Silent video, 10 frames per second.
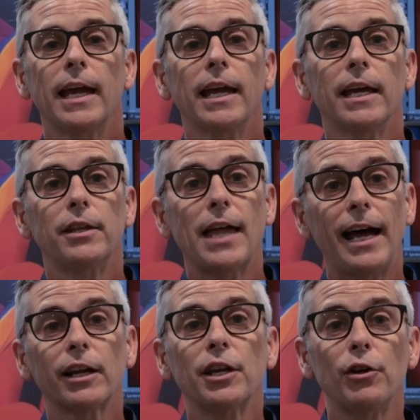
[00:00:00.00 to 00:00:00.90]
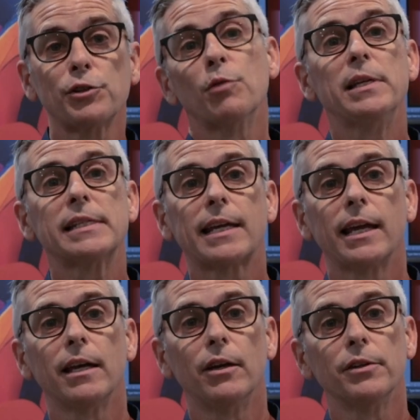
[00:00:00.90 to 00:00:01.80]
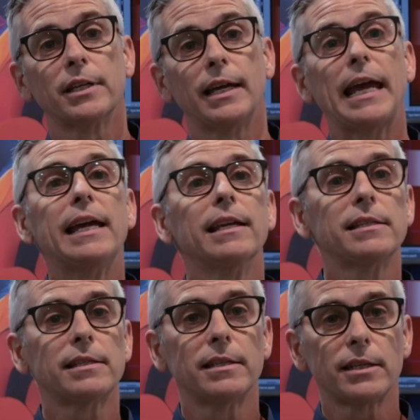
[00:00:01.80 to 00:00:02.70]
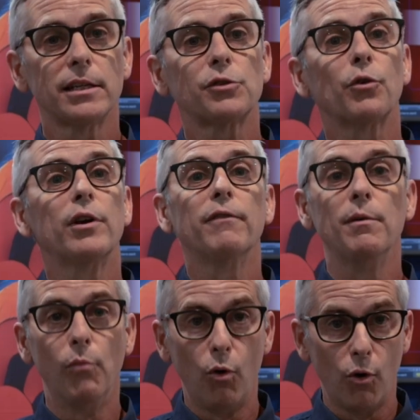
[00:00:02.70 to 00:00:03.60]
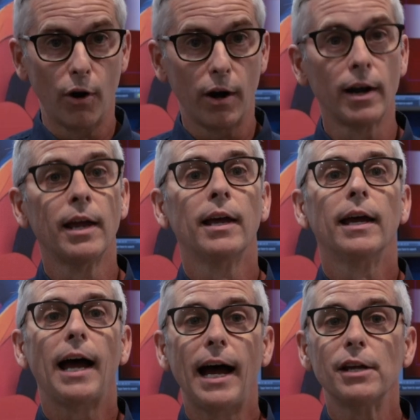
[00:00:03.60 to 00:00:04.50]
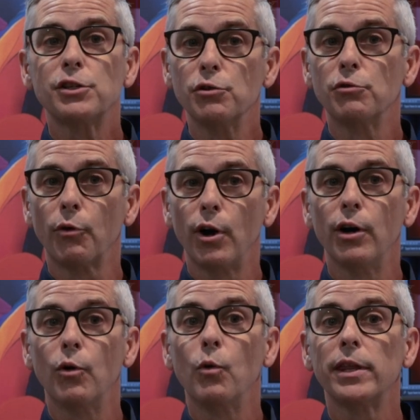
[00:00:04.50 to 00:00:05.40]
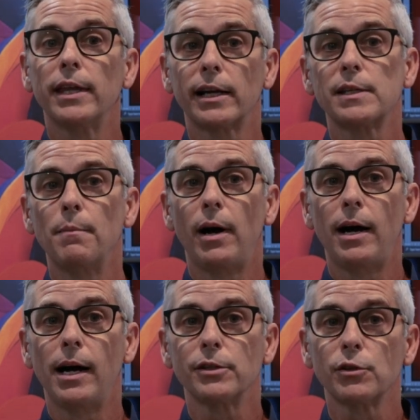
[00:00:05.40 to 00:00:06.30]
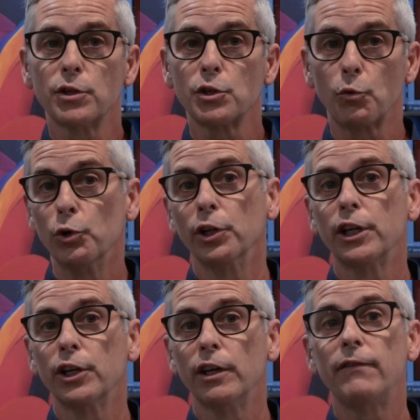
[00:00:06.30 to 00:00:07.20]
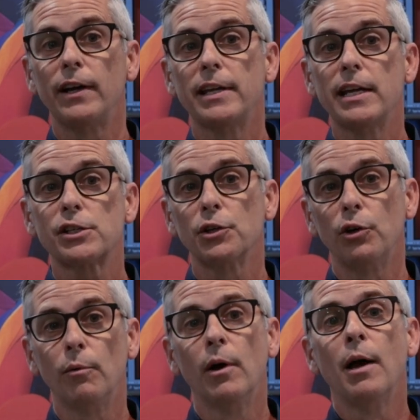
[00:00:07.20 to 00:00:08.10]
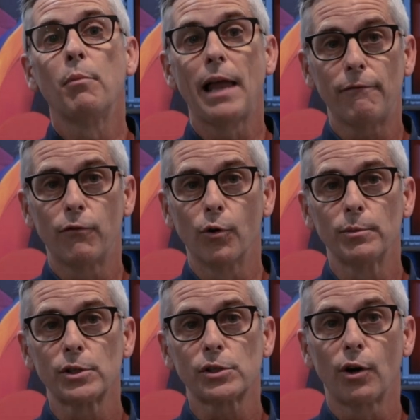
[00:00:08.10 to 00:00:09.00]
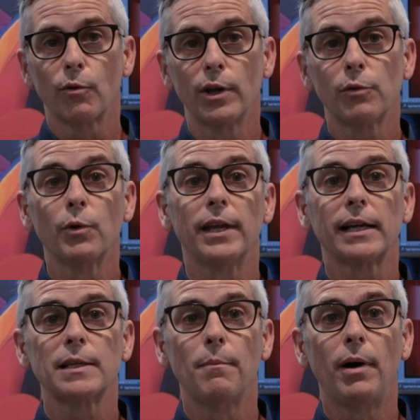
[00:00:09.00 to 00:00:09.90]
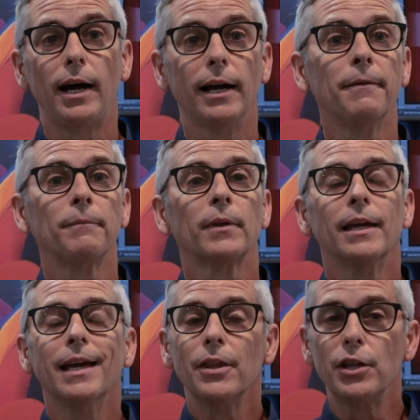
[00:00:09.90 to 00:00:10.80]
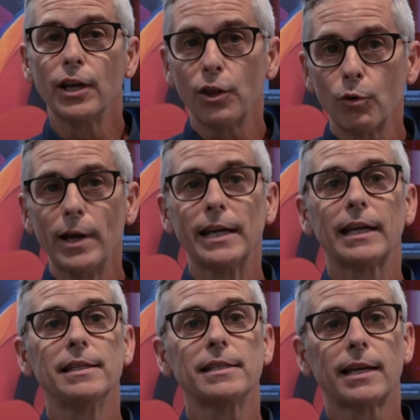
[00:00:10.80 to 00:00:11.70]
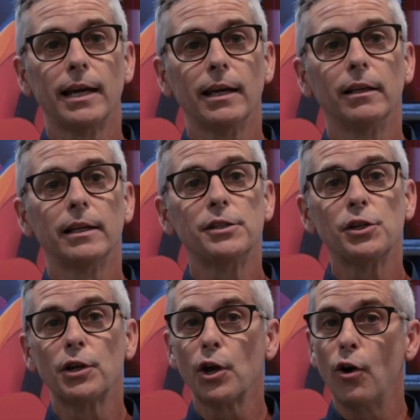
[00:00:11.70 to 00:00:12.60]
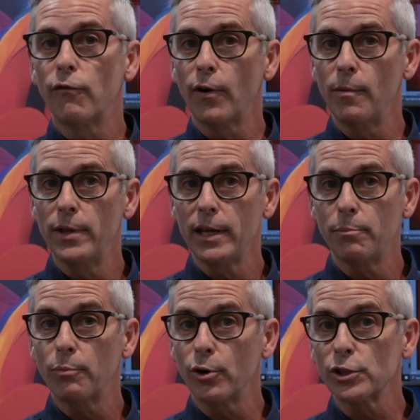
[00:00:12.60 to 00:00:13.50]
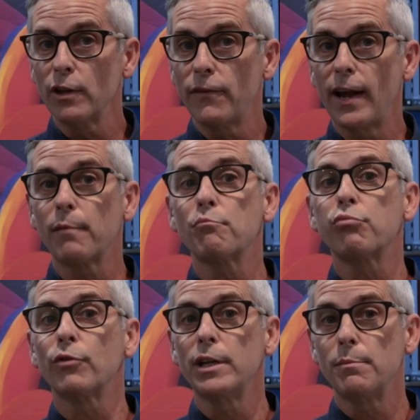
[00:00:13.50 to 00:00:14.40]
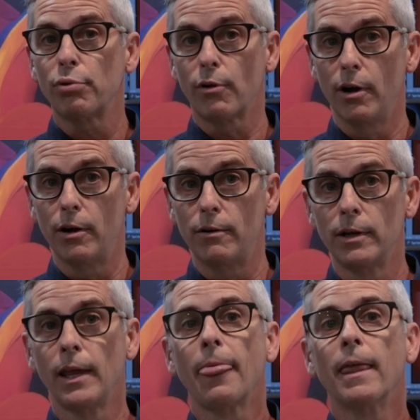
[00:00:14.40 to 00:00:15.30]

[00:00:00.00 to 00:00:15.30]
And that can also be scaled to 8 instances or even more as you grow with XMPie. So this is a really good foundational platform to start with XMPie. The other way it can scale is you can go from the PersonalEffect Print Pro